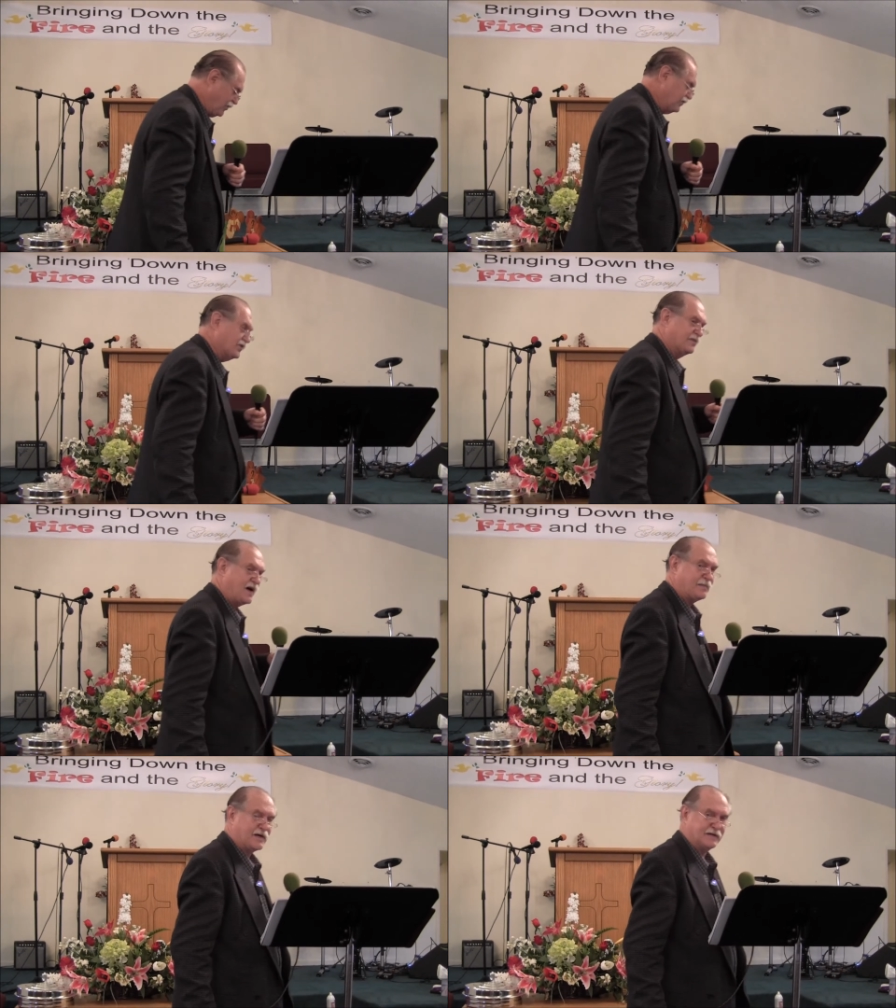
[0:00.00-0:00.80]
going through
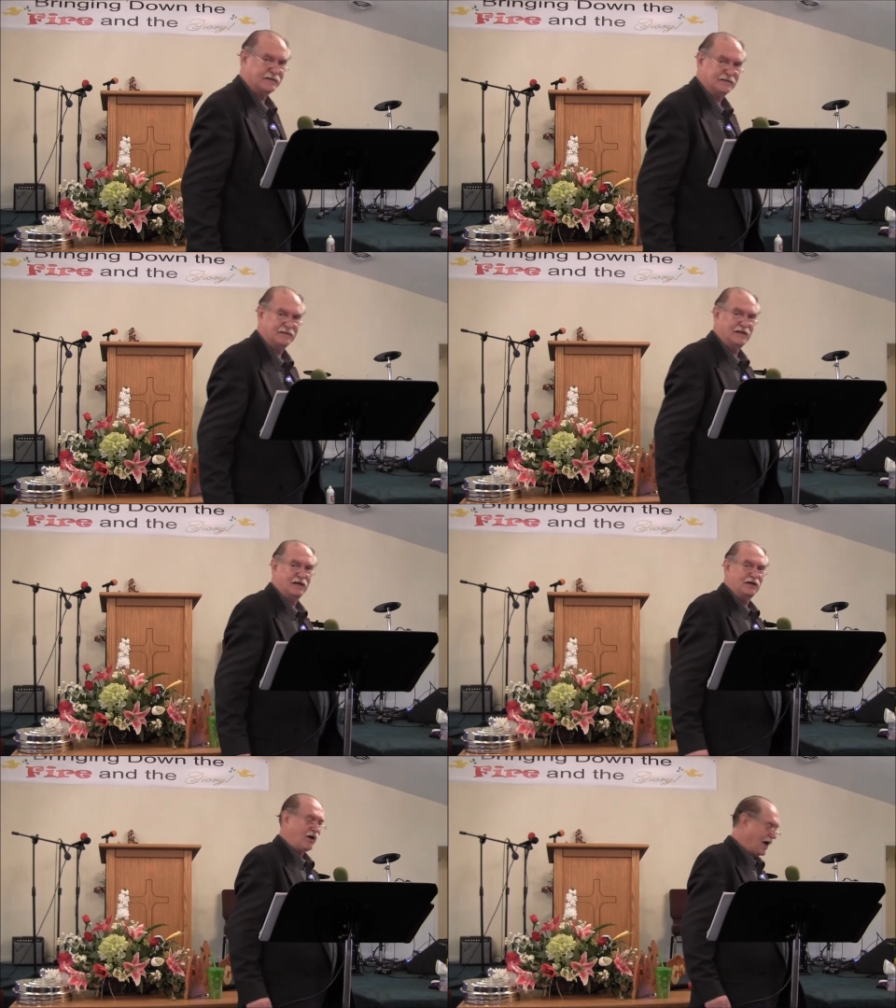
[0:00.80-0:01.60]
my mind.
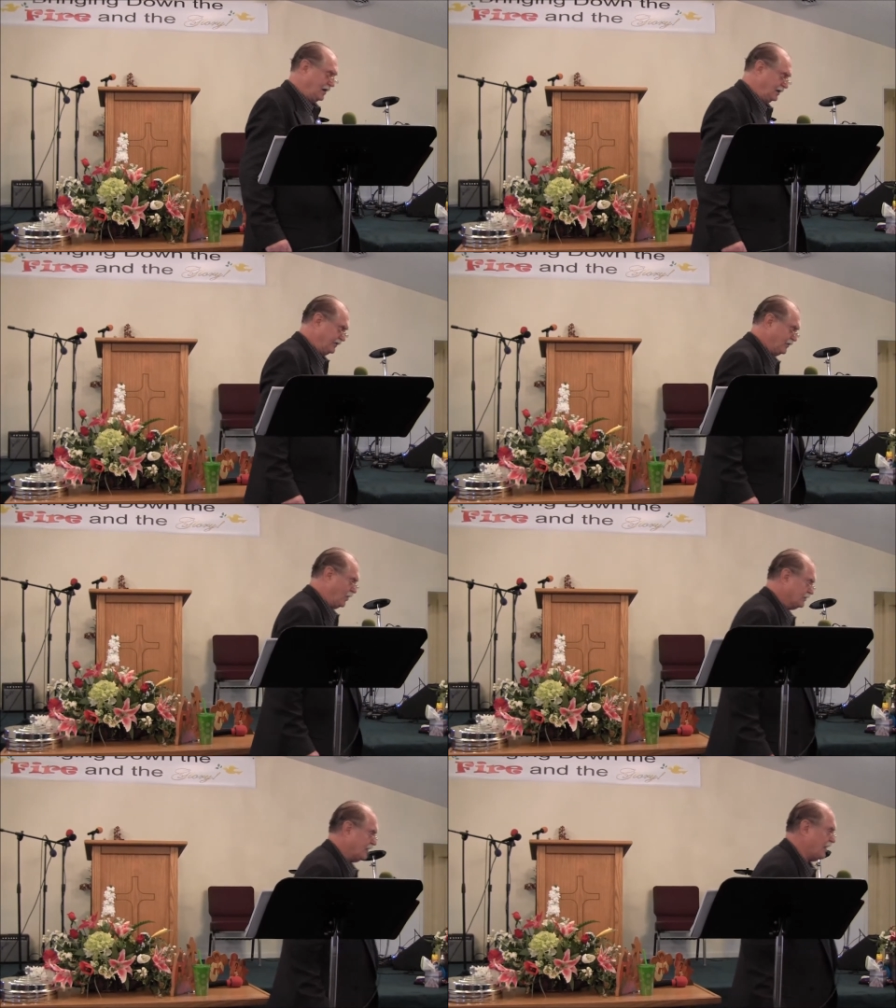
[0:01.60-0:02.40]
You know, I love to watch